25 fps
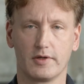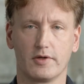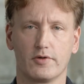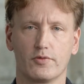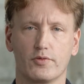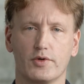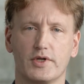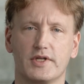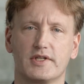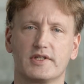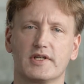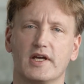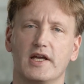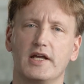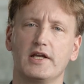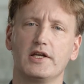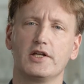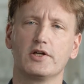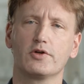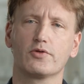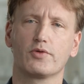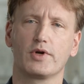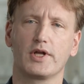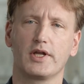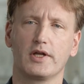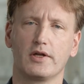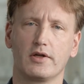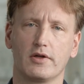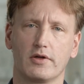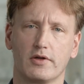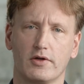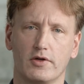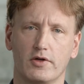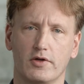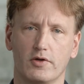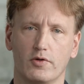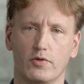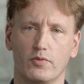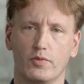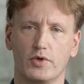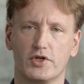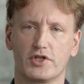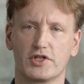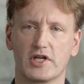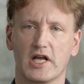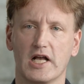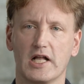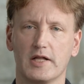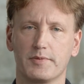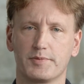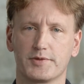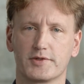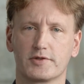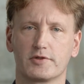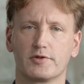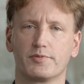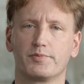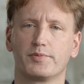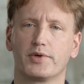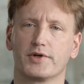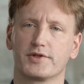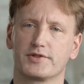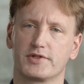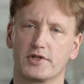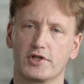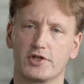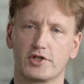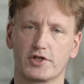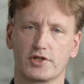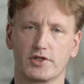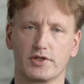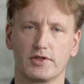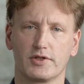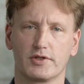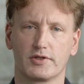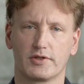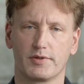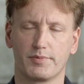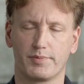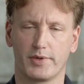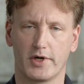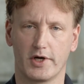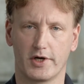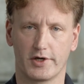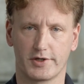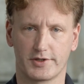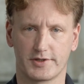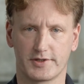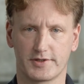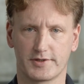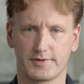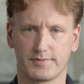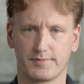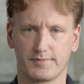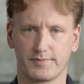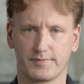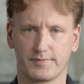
retaining ring, which helps to position the parts.